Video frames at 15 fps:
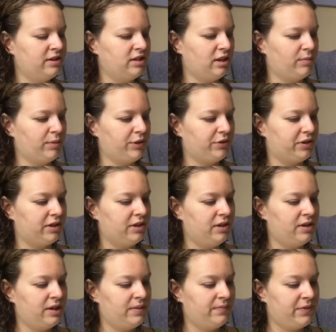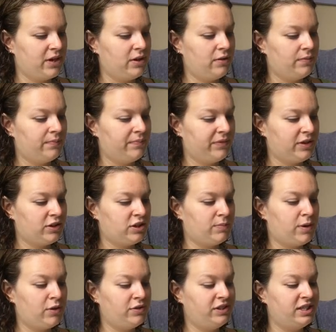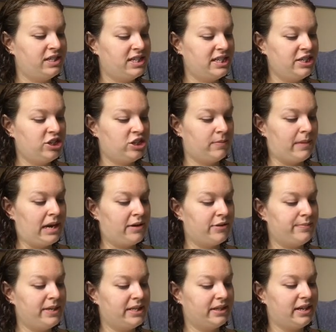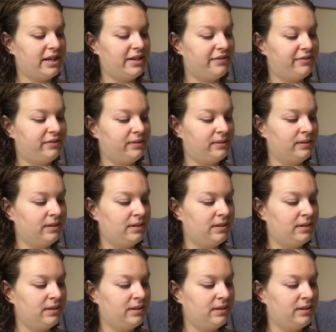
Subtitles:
Dumbledore, no, you're supposed to teach him how to meet life.